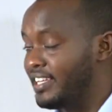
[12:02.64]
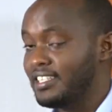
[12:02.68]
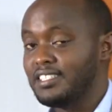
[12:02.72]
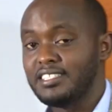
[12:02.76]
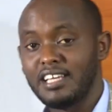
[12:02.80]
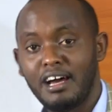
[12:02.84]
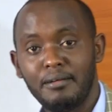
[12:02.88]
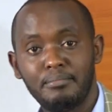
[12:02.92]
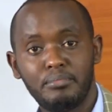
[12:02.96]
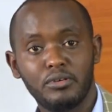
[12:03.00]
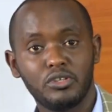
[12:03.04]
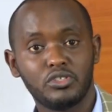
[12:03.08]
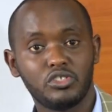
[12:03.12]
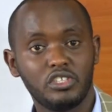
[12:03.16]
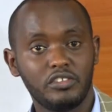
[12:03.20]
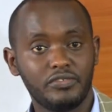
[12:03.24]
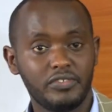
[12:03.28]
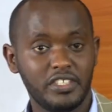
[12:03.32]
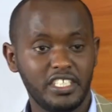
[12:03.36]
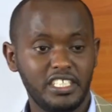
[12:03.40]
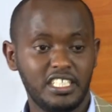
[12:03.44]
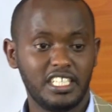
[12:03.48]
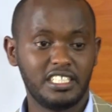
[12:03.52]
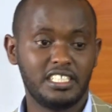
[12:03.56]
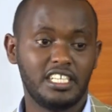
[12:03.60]
examples of
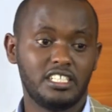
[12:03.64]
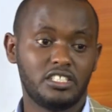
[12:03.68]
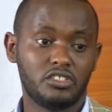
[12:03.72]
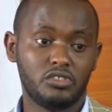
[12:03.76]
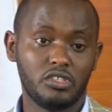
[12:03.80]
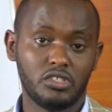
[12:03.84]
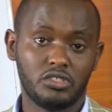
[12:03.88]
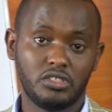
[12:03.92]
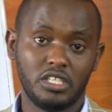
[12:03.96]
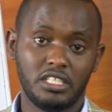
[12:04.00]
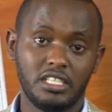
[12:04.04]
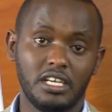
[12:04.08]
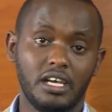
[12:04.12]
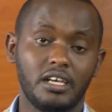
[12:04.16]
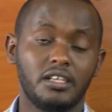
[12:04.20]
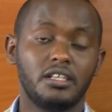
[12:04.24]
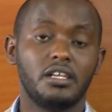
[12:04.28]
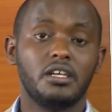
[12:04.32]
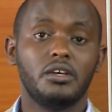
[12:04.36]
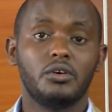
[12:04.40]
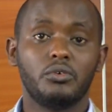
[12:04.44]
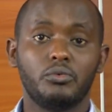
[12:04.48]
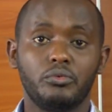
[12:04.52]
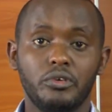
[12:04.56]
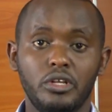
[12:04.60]
linear data structure,
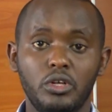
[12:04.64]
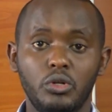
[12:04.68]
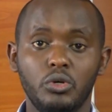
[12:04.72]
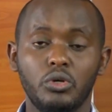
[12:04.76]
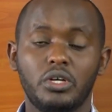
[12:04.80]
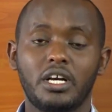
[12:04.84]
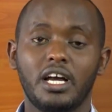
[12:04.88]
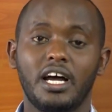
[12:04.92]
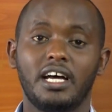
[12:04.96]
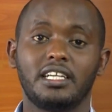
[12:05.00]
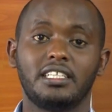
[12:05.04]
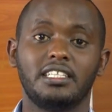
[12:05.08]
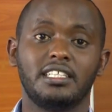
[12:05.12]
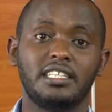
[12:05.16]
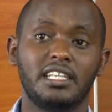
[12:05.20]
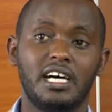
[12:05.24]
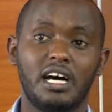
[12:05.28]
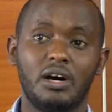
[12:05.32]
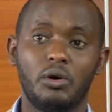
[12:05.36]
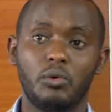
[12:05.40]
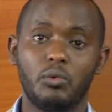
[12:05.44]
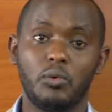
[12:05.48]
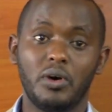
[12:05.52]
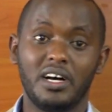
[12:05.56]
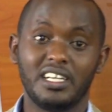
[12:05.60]
we look at
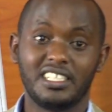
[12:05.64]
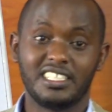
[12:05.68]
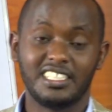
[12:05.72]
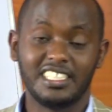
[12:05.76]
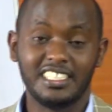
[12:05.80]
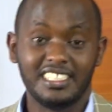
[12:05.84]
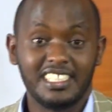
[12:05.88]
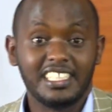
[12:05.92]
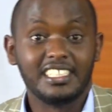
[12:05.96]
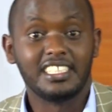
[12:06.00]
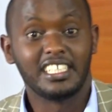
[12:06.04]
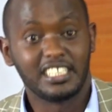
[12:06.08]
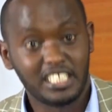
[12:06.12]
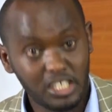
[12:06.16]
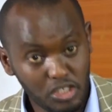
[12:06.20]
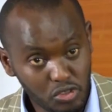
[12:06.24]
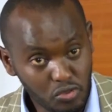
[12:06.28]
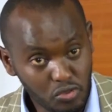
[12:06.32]
now what is the data